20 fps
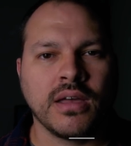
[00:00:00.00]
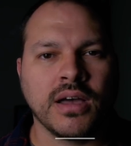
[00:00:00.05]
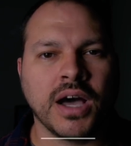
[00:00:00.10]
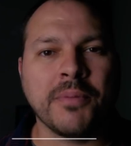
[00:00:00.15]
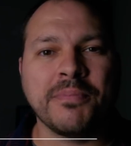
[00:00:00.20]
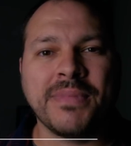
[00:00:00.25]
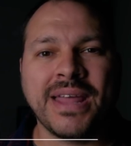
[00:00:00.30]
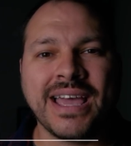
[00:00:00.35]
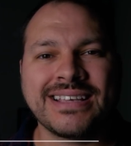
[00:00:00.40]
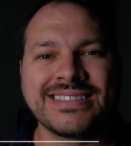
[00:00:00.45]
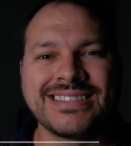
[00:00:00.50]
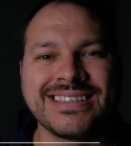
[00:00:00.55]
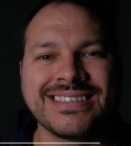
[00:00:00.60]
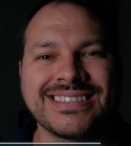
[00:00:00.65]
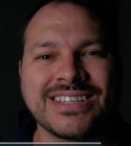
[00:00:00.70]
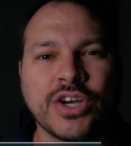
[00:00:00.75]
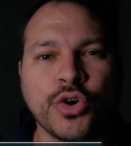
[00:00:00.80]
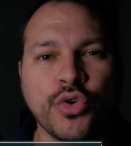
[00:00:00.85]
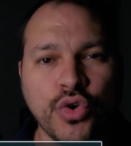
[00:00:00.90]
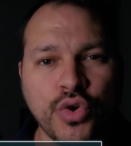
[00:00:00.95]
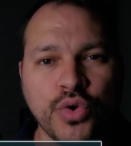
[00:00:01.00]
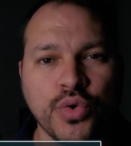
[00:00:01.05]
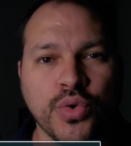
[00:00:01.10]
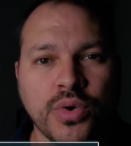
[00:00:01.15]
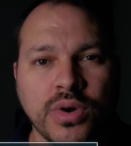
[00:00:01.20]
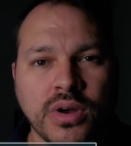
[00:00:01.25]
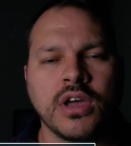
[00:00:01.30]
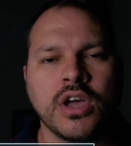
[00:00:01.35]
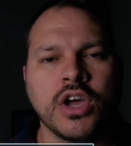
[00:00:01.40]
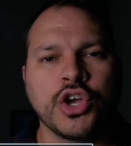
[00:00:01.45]
Up next is
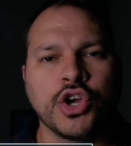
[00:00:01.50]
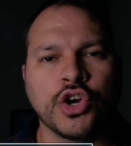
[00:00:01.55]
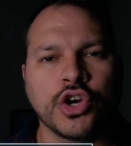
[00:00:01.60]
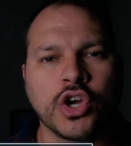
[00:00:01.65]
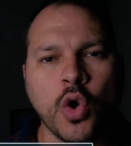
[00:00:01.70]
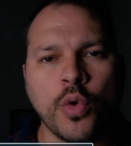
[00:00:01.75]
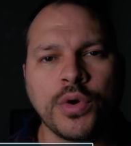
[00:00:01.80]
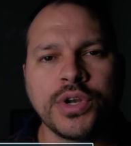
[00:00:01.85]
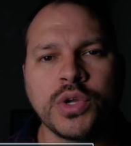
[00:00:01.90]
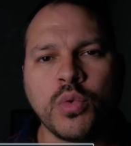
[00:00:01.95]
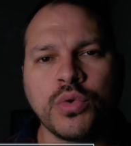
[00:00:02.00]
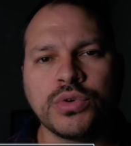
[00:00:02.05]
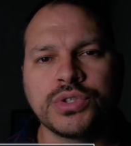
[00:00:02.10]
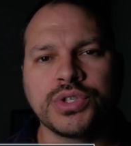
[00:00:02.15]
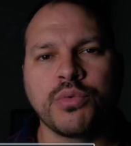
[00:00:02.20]
crew. You're going to want